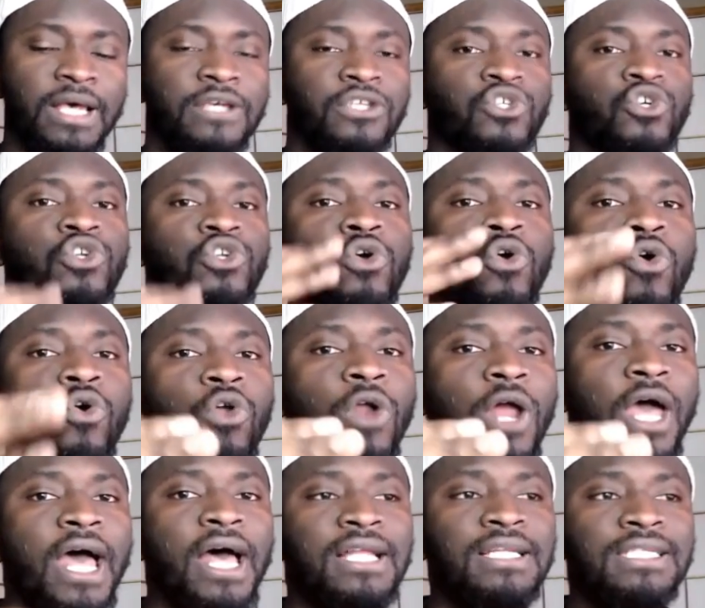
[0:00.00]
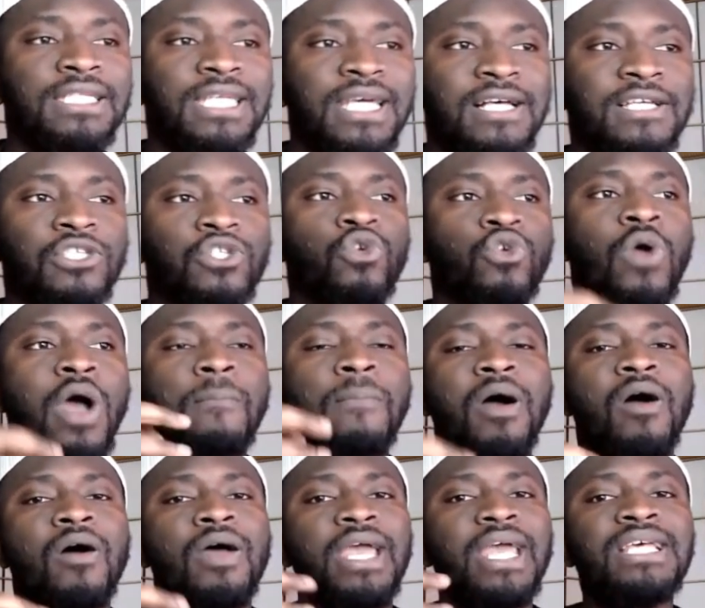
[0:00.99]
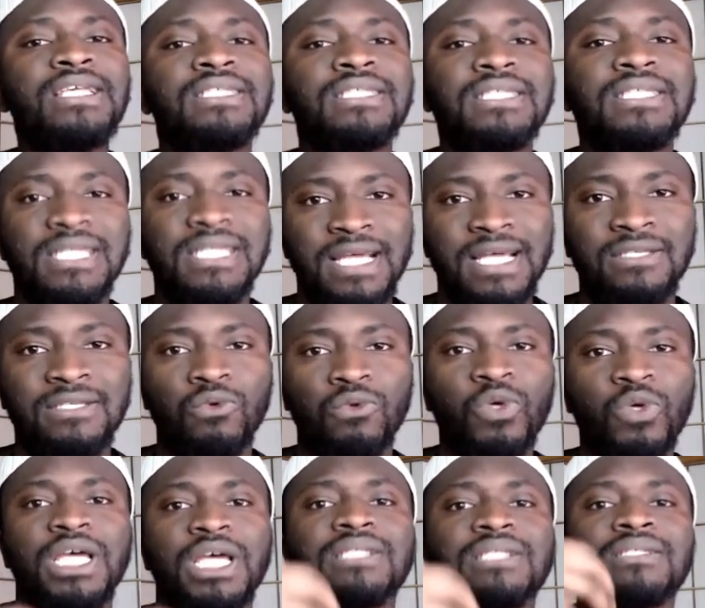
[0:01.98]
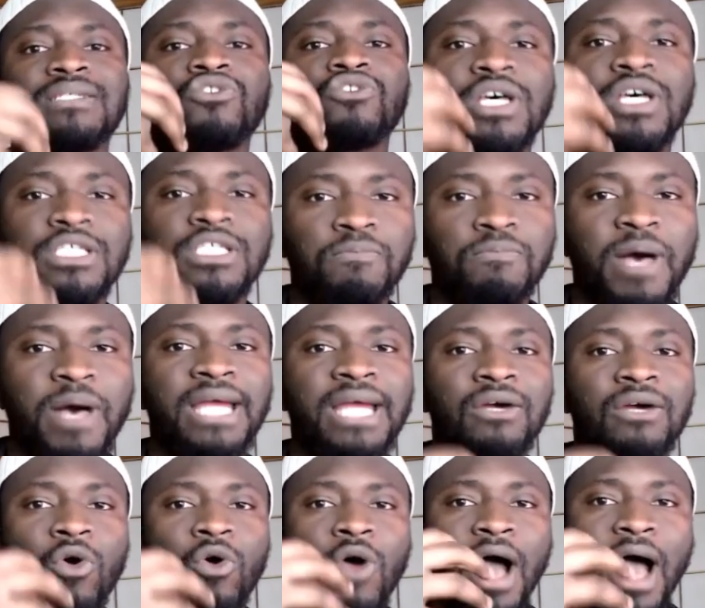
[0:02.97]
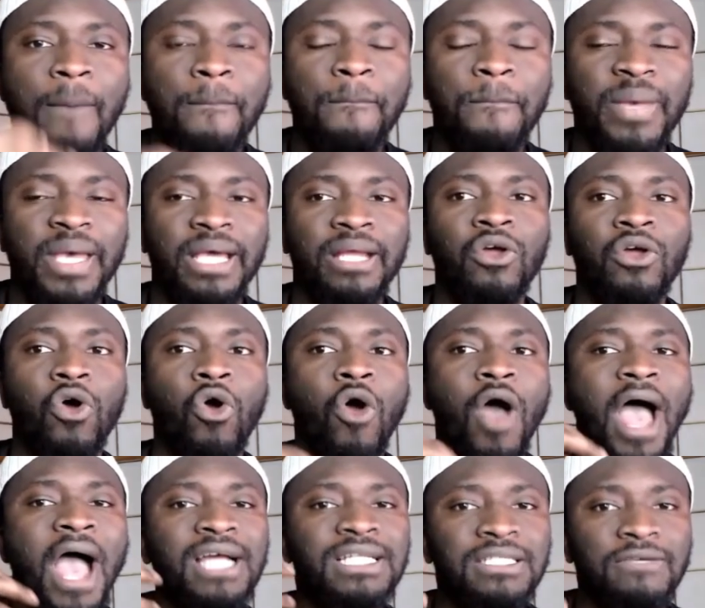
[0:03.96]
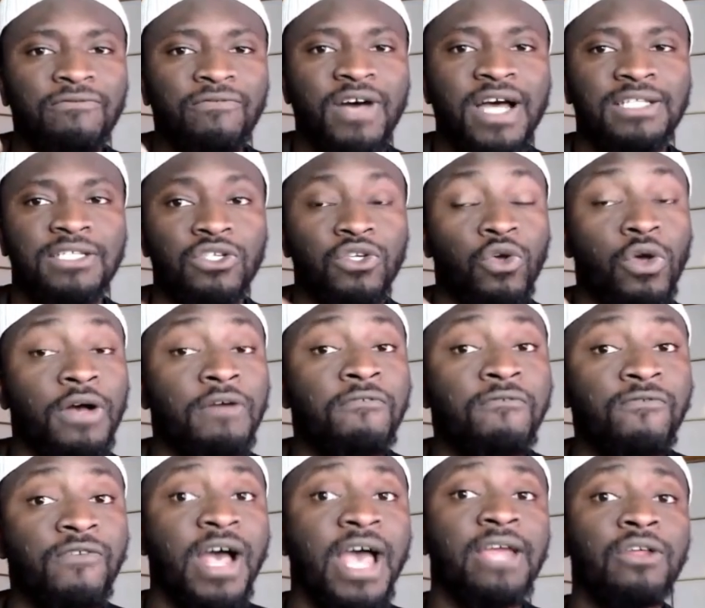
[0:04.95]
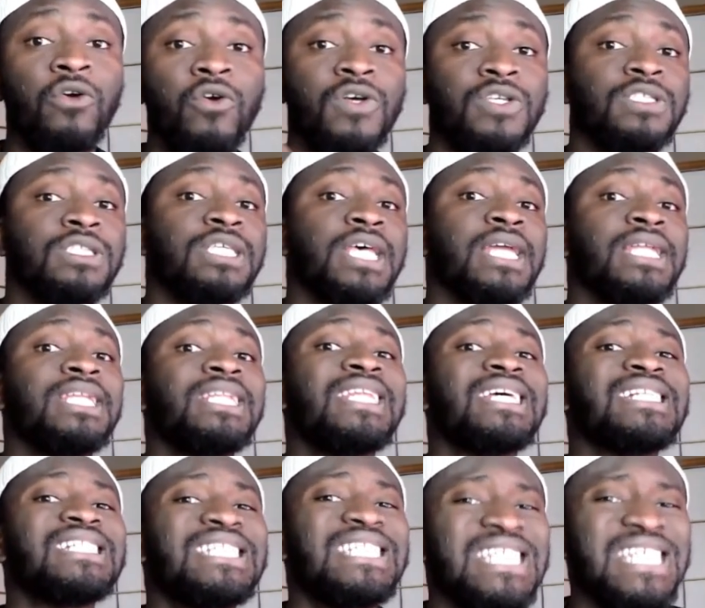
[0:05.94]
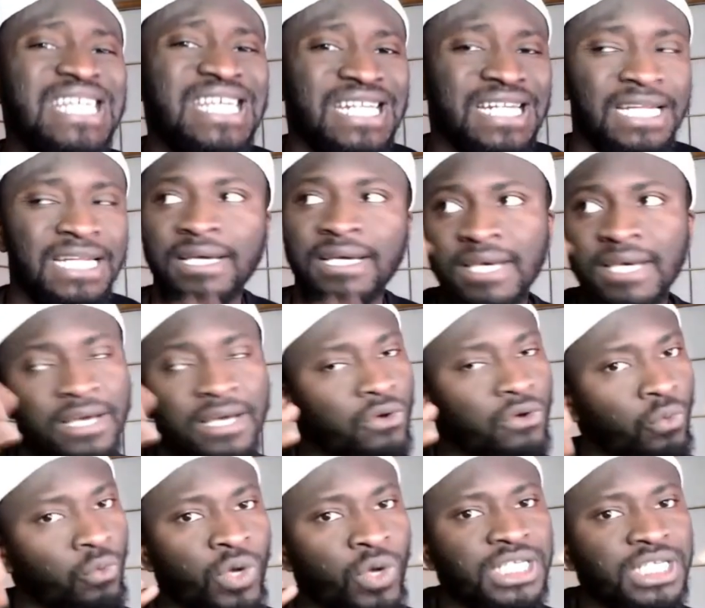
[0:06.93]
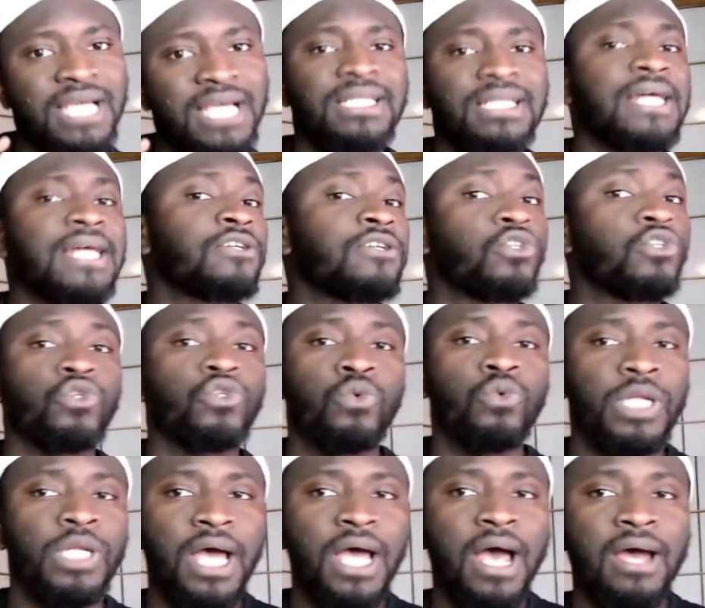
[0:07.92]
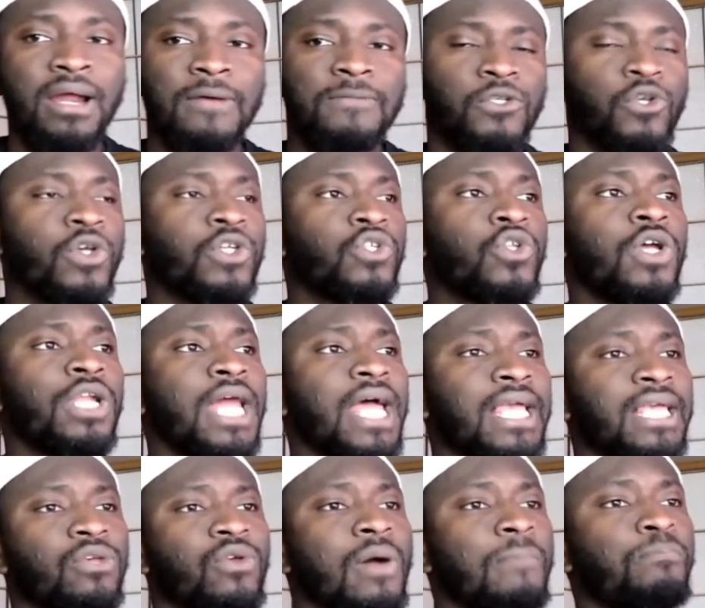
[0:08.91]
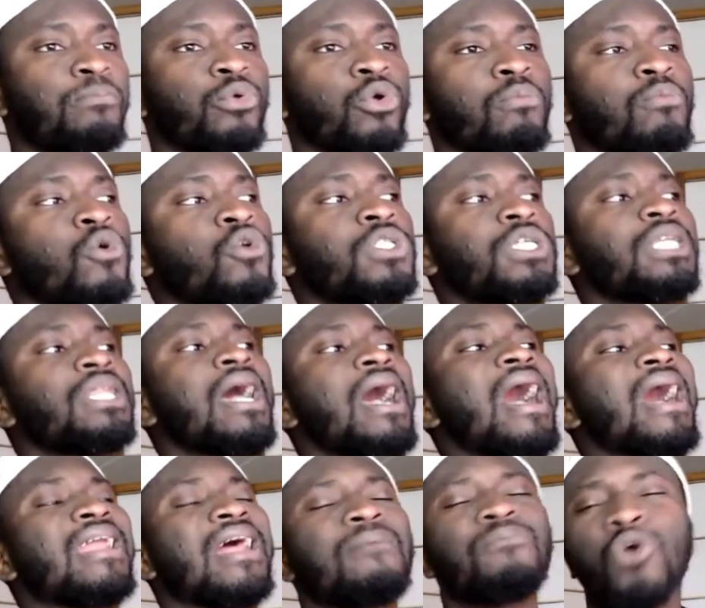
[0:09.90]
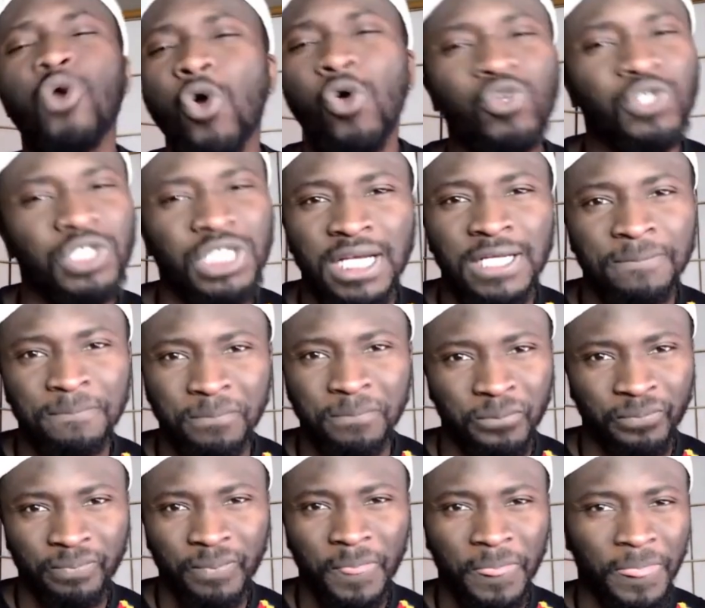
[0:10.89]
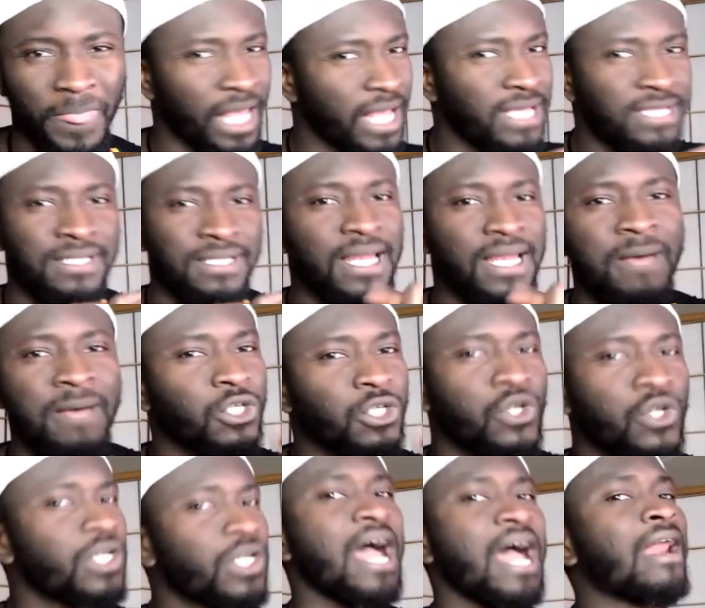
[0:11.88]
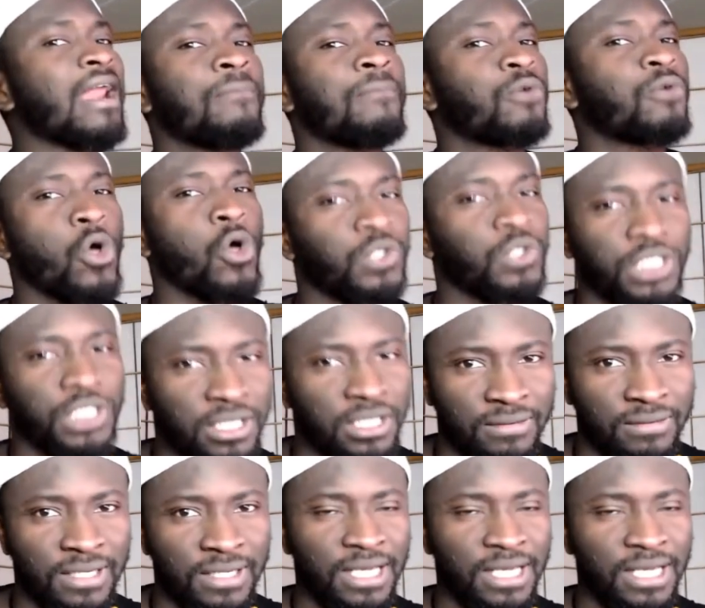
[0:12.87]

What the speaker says: So the Quran tells you about incidents which has transpired or happened or artifacts you can find concerning the deen, which has nothing to do with Arab. So it's not like you are promoting Arab culture. Islam is not Arab culture.